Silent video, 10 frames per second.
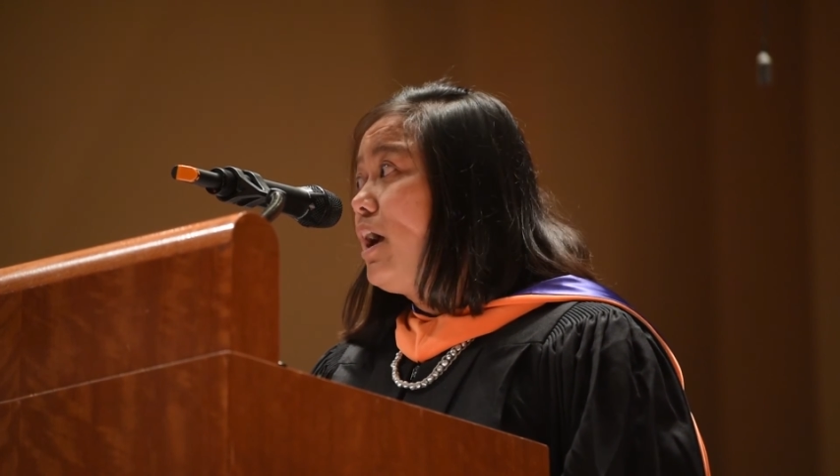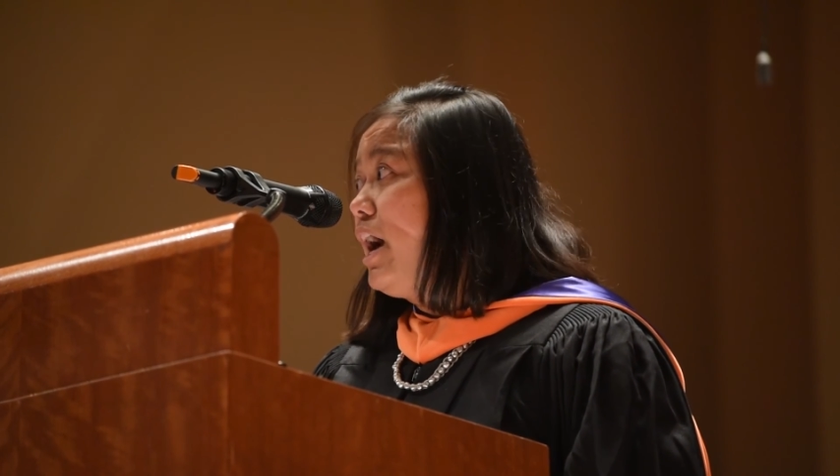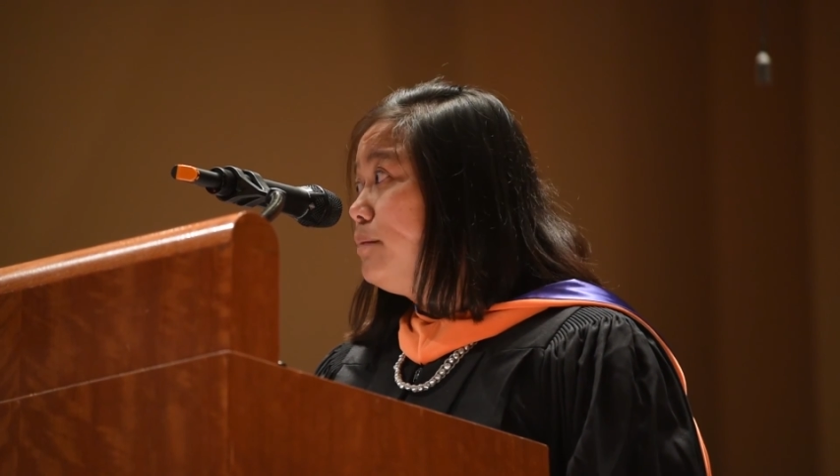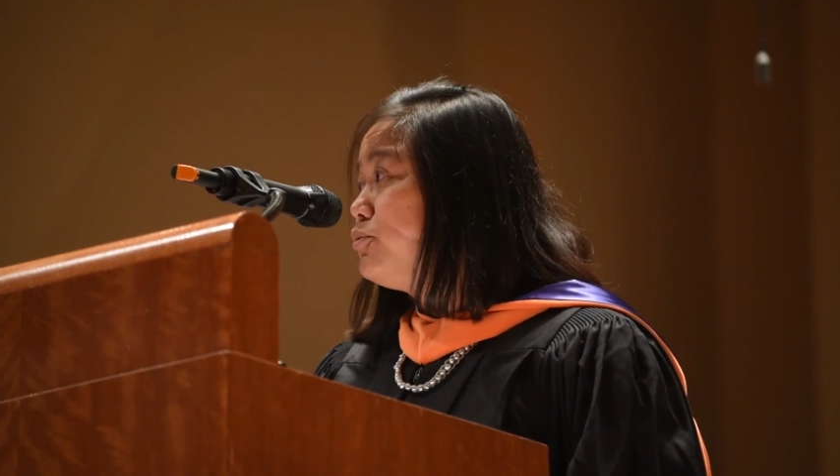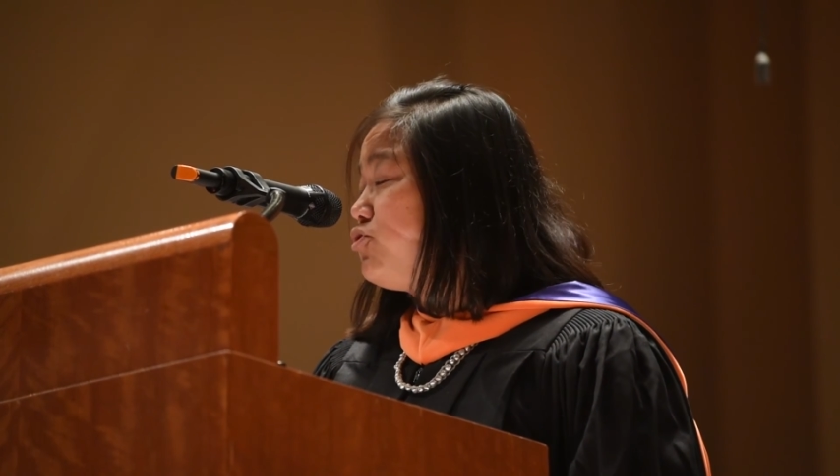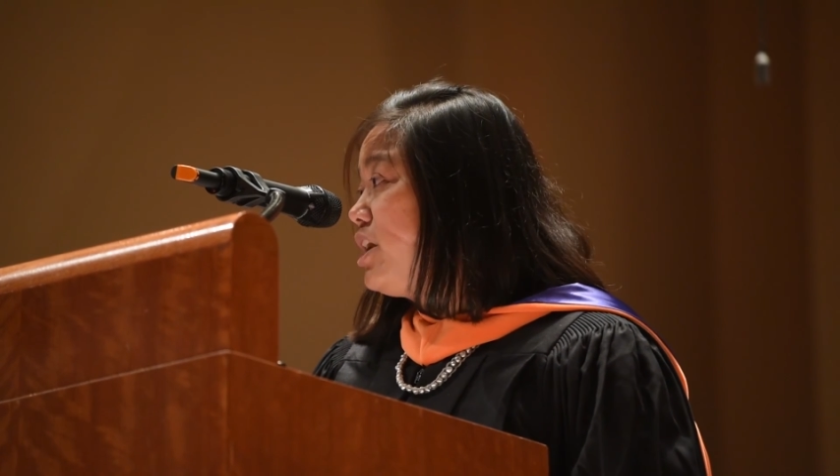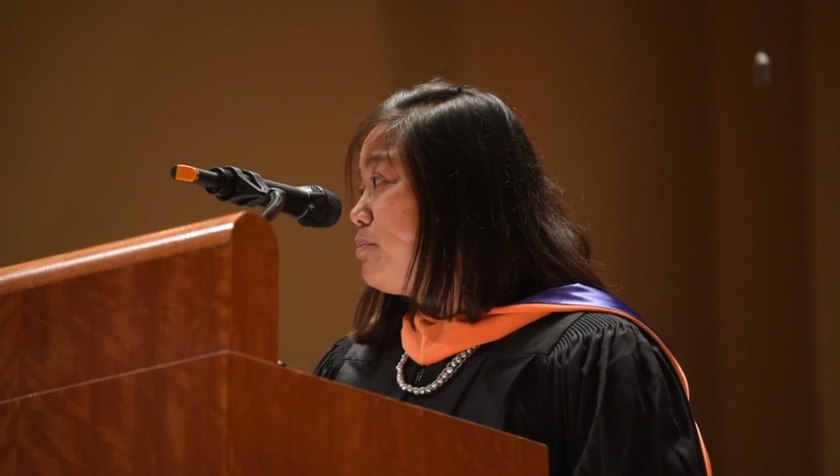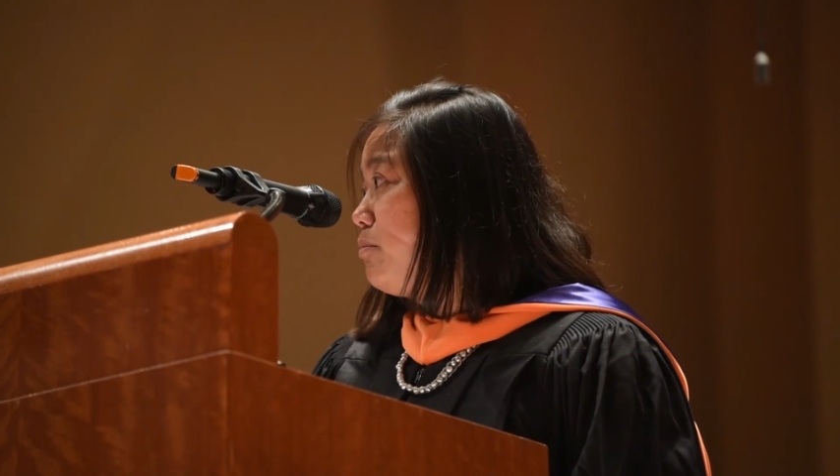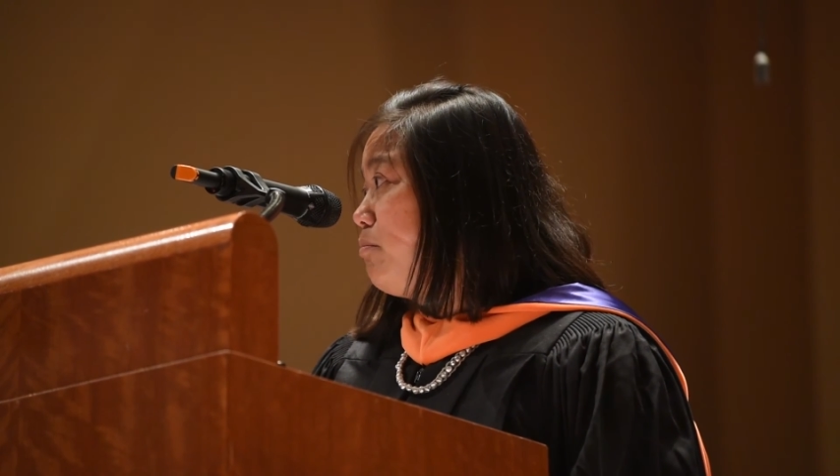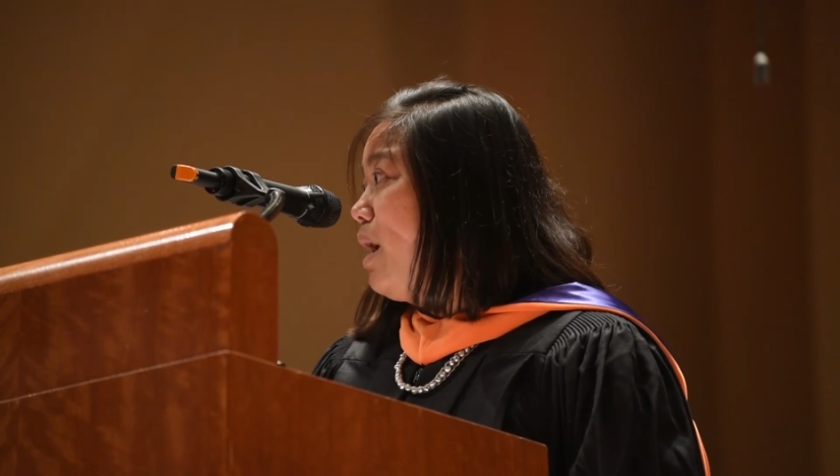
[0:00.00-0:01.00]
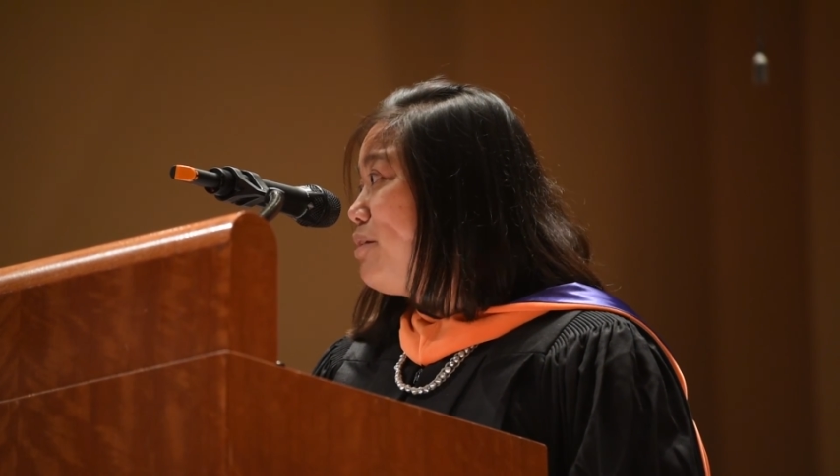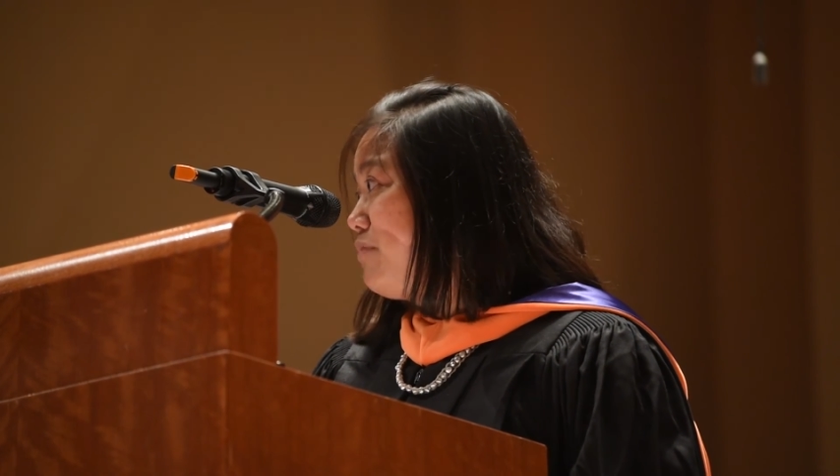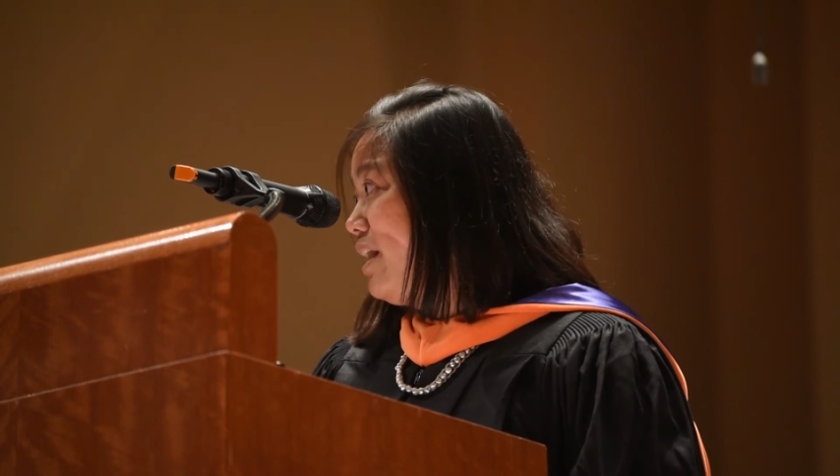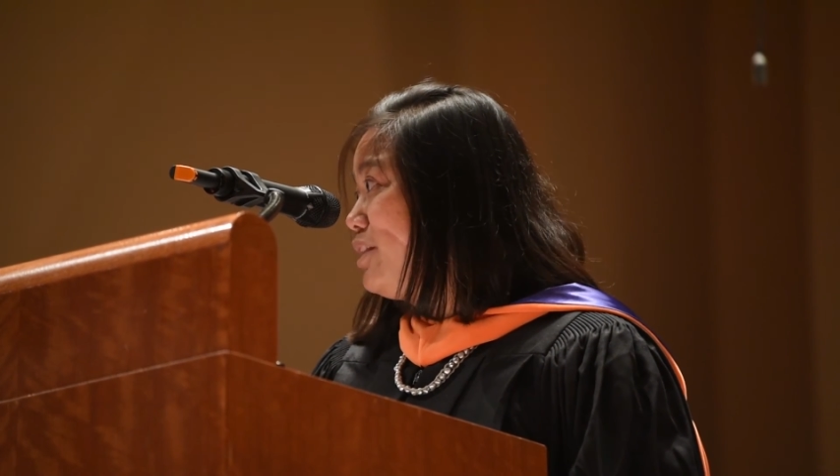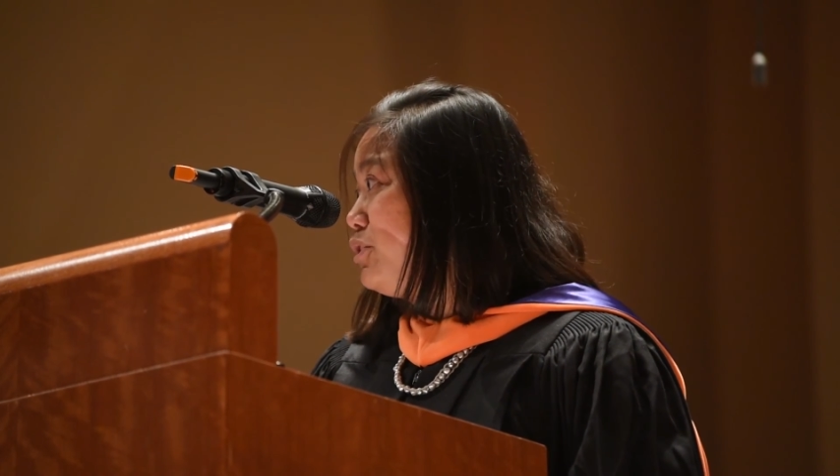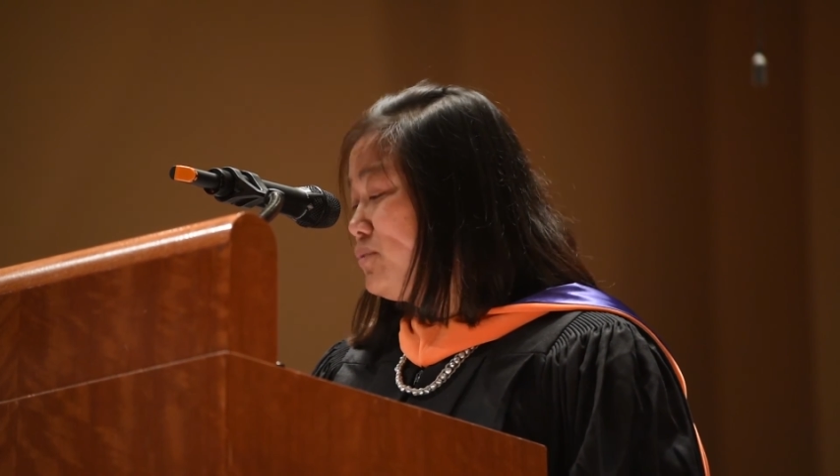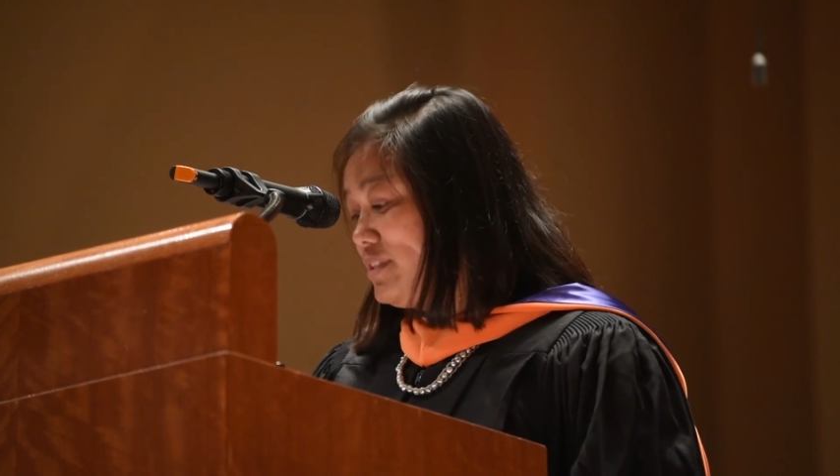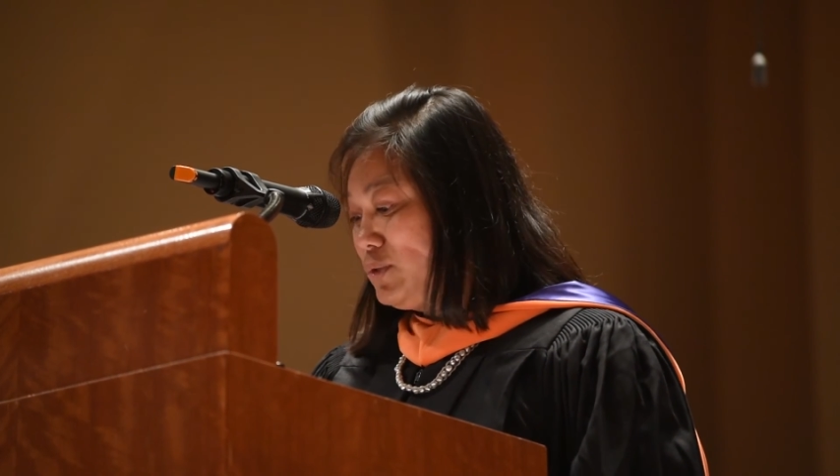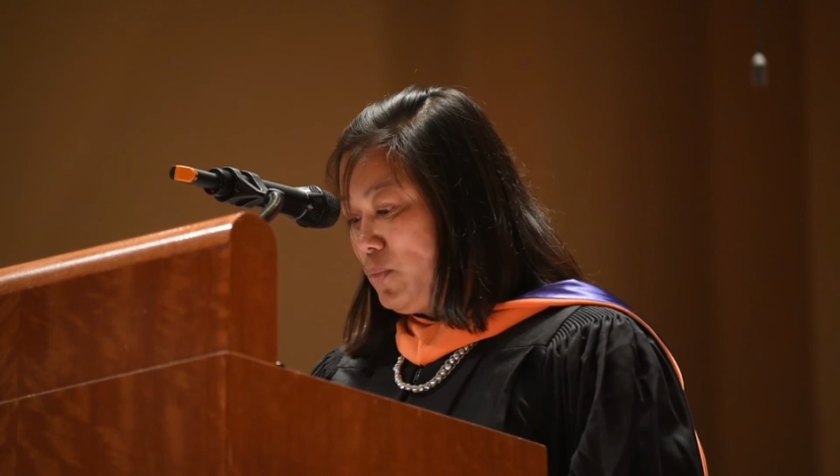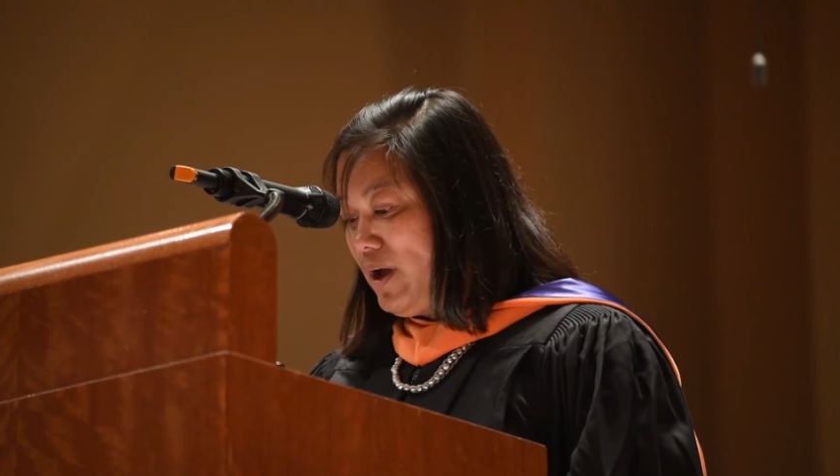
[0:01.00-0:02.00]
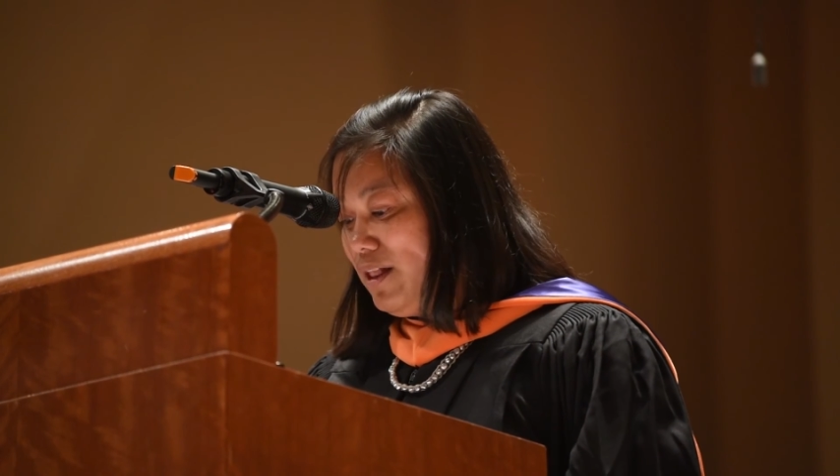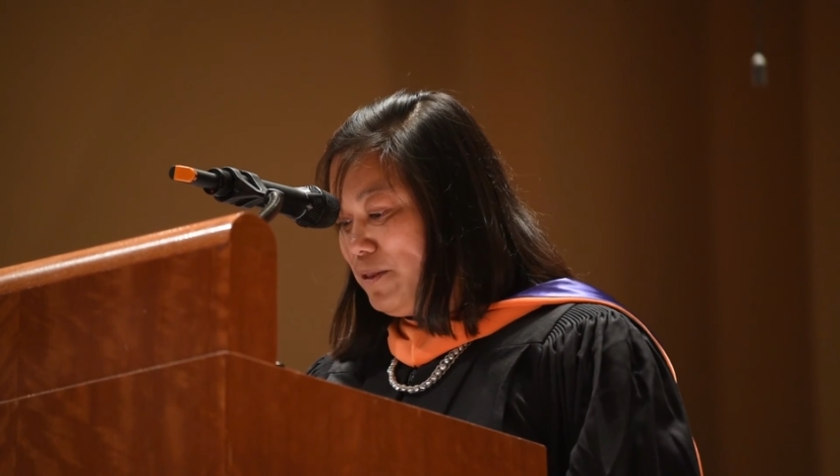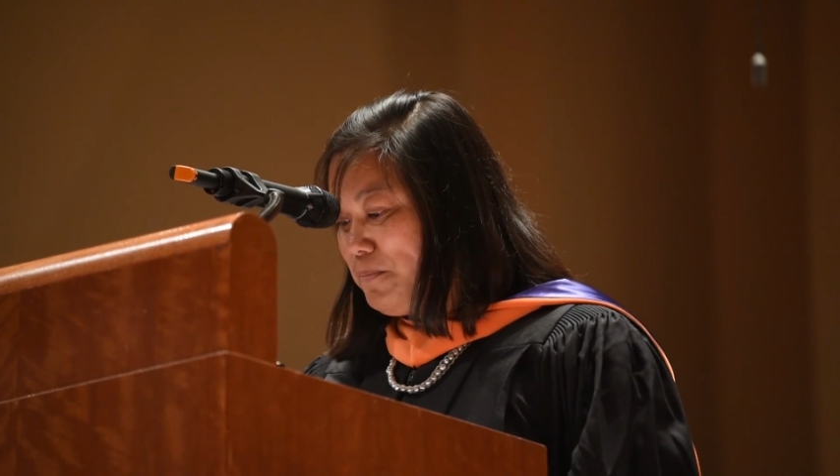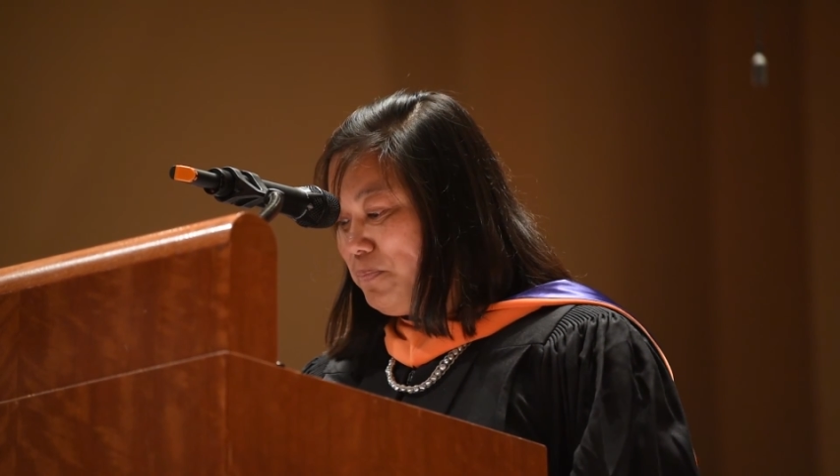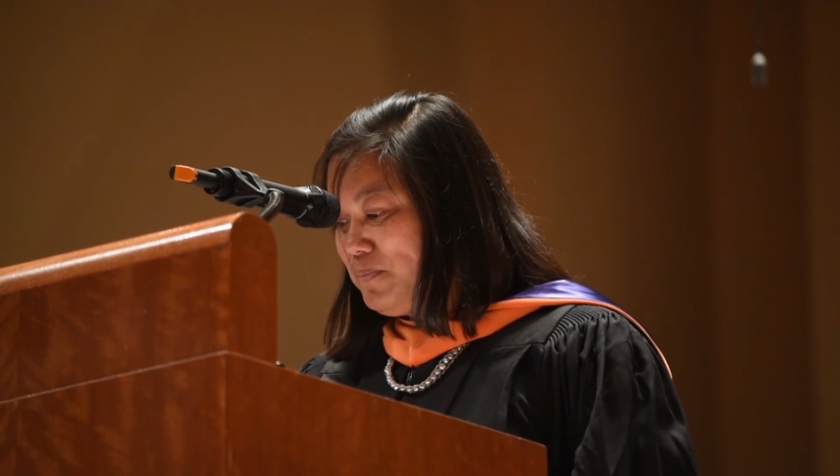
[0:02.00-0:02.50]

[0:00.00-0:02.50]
helped shape my values as well.